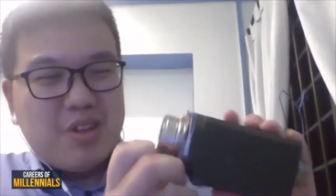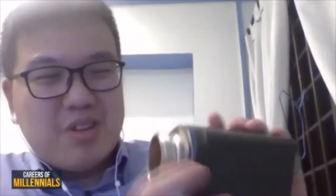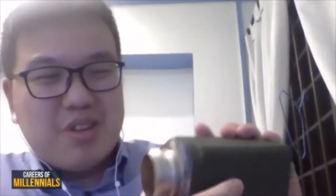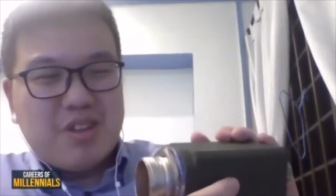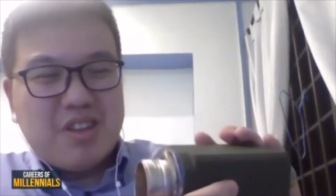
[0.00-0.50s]

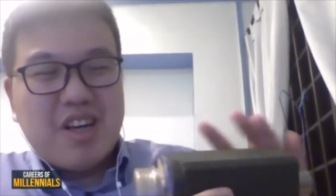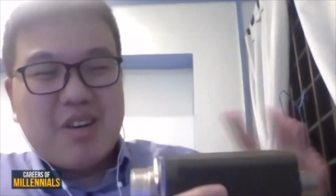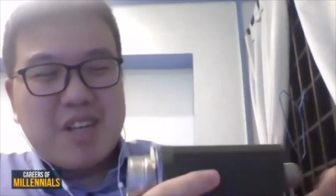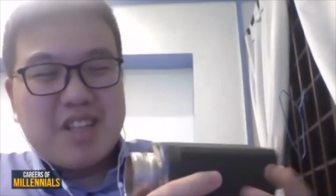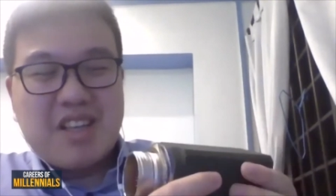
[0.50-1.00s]

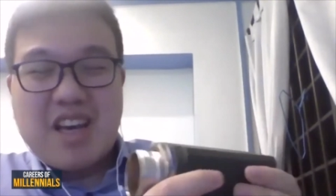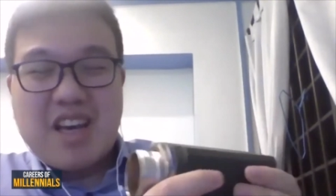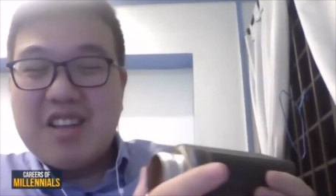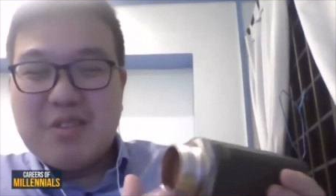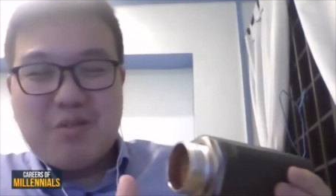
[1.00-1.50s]

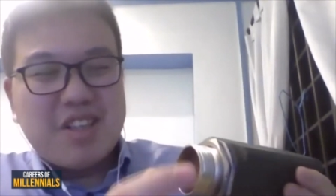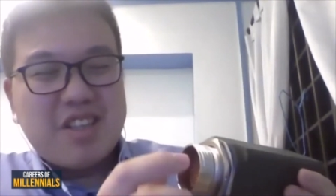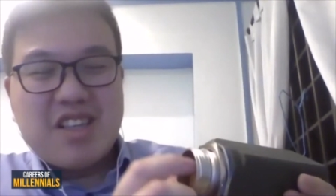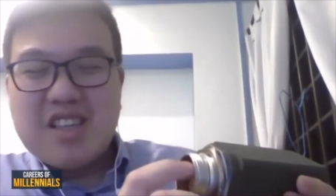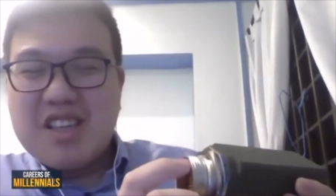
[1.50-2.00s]
the funny
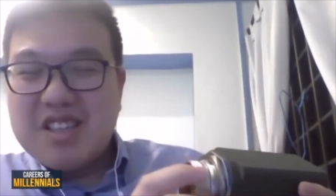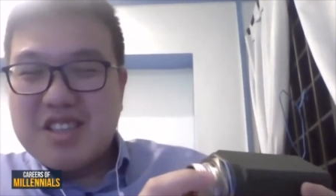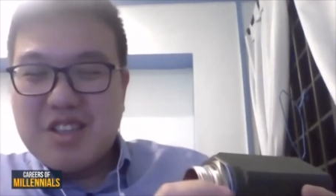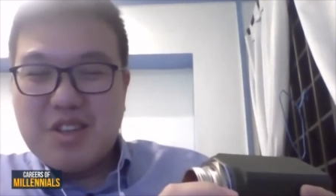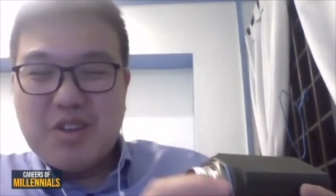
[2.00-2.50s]
thing is
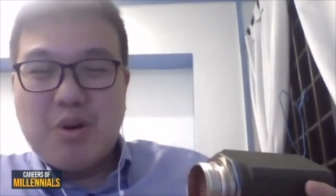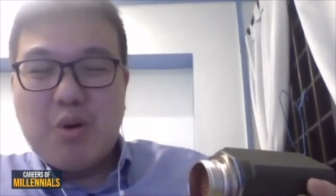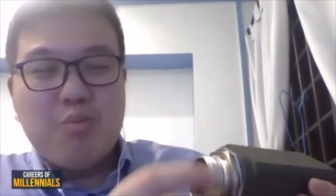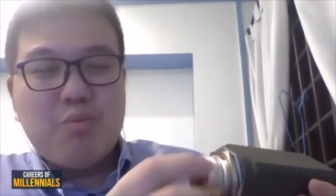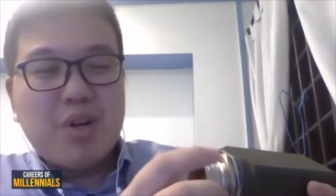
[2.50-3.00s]
your
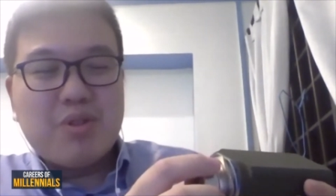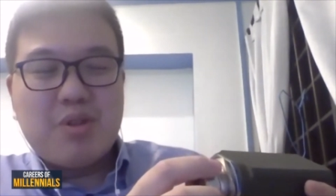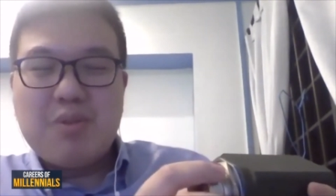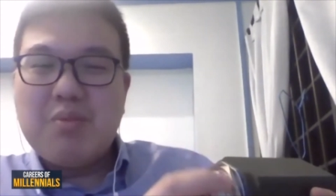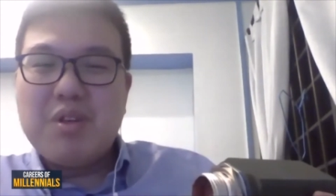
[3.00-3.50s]
home router
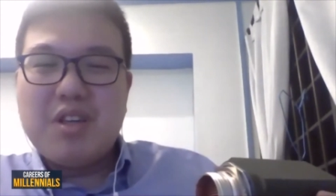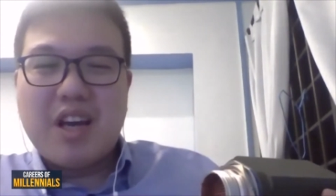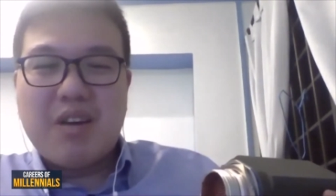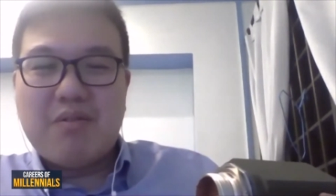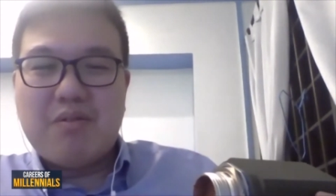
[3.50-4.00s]
maybe
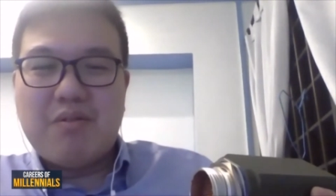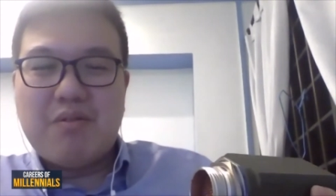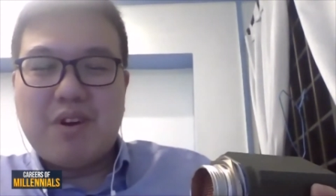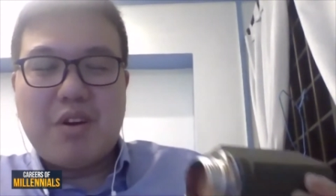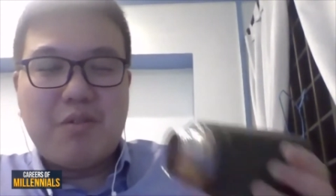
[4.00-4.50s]
have
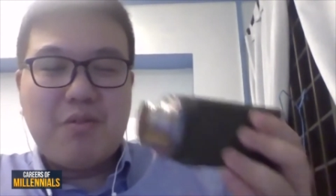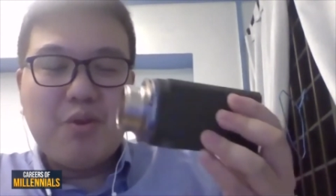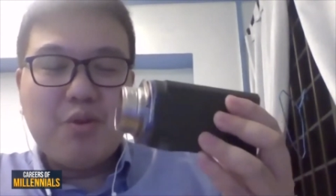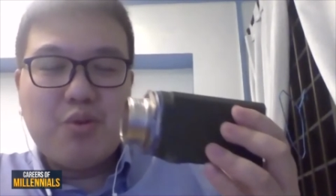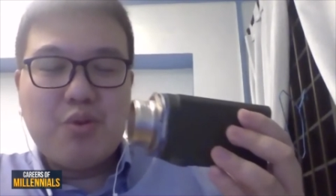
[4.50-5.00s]
very
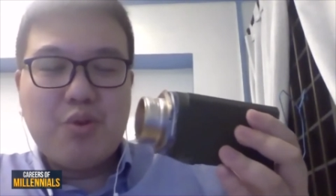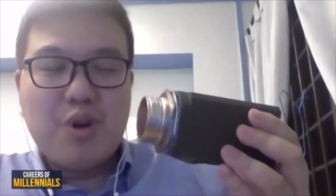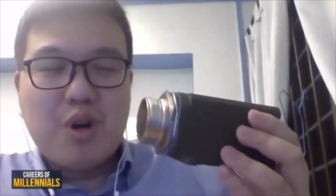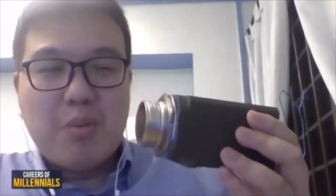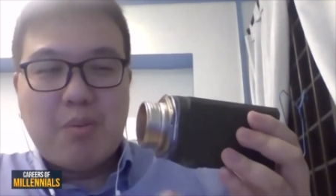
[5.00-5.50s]
few
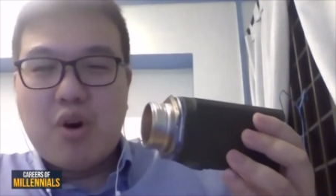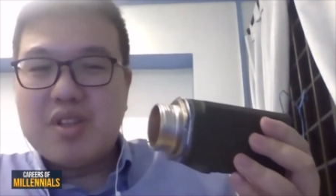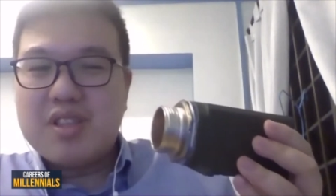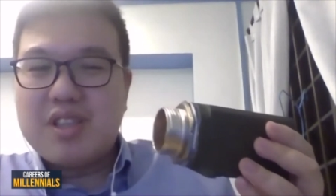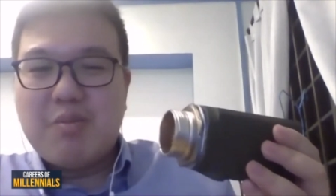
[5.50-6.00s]

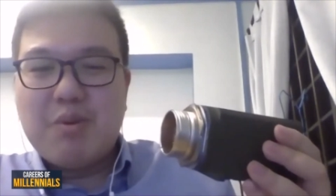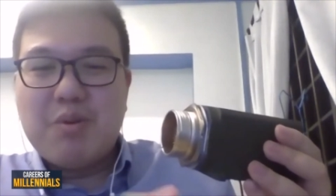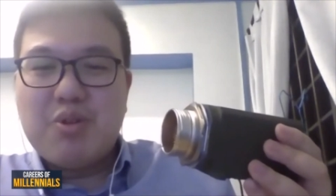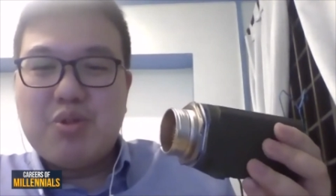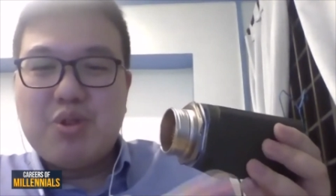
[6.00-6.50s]
ports, like
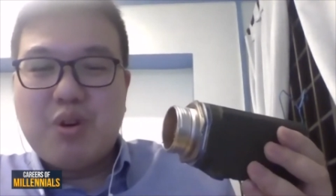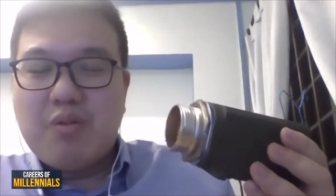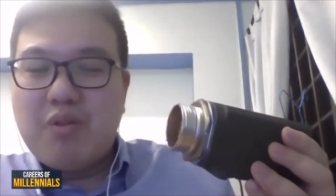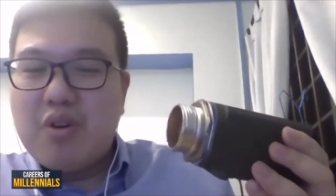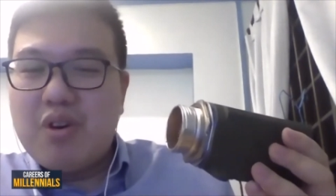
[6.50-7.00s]
maybe 3 or
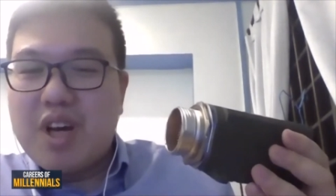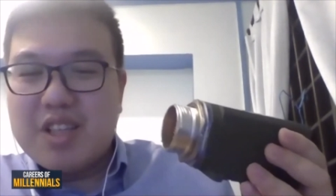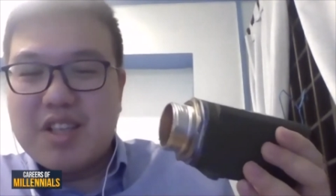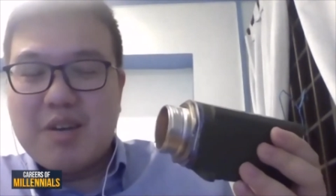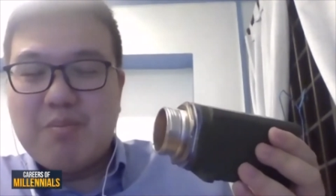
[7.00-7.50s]
4
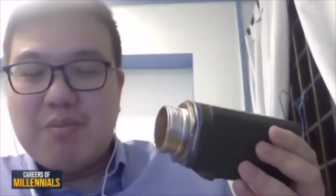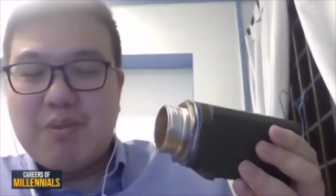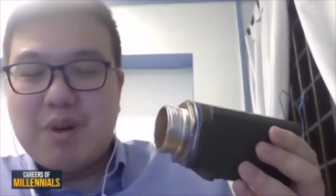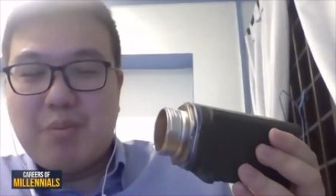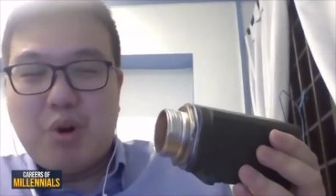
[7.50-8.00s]
Ethernet
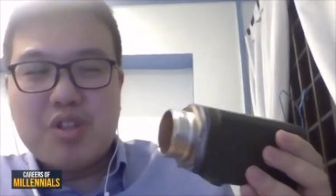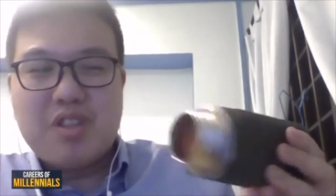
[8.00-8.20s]
ports.